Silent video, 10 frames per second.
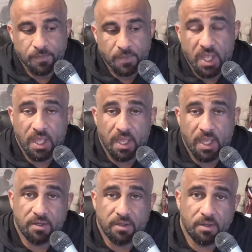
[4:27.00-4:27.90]

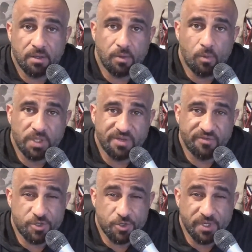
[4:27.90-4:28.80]
And once every
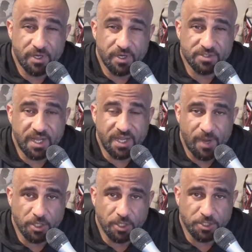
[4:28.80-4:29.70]
2 years, I get my
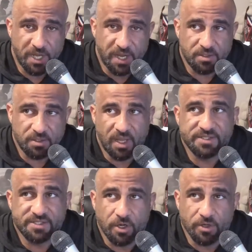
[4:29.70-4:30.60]
heart checked. I
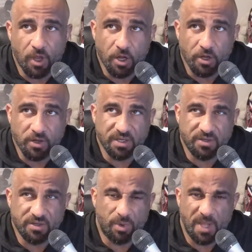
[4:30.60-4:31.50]
didn't start the heart thing
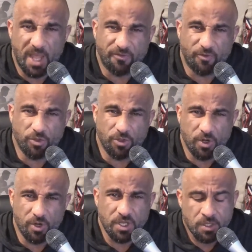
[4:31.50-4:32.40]
till probably after
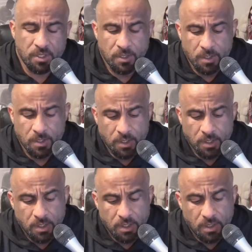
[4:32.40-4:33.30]
30.
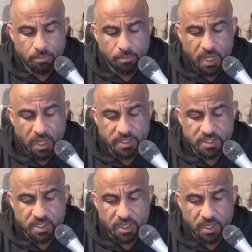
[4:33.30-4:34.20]

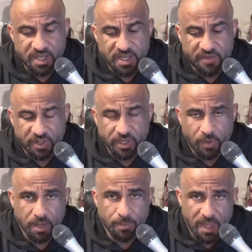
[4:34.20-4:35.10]
But I definitely
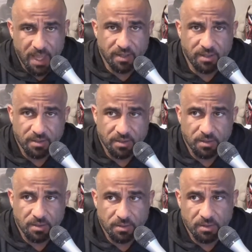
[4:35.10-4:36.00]
recommend,
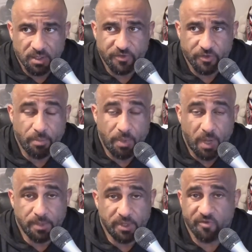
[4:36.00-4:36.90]
if you've been
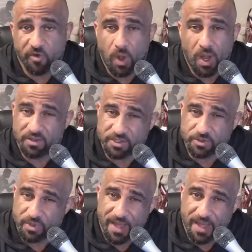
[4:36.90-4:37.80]
bodybuilding for a while, it doesn't
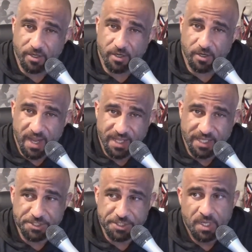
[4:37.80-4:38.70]
really matter your
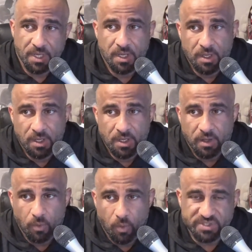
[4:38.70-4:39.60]
age.
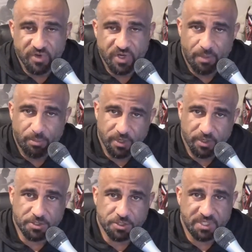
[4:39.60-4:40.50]
Once every couple of
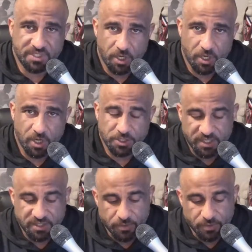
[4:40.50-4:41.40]
years, you should get your heart
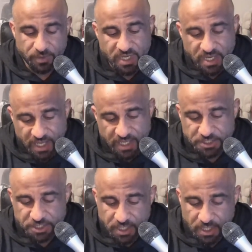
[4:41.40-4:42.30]
checked, either with an
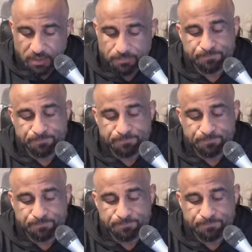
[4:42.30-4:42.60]
EKG,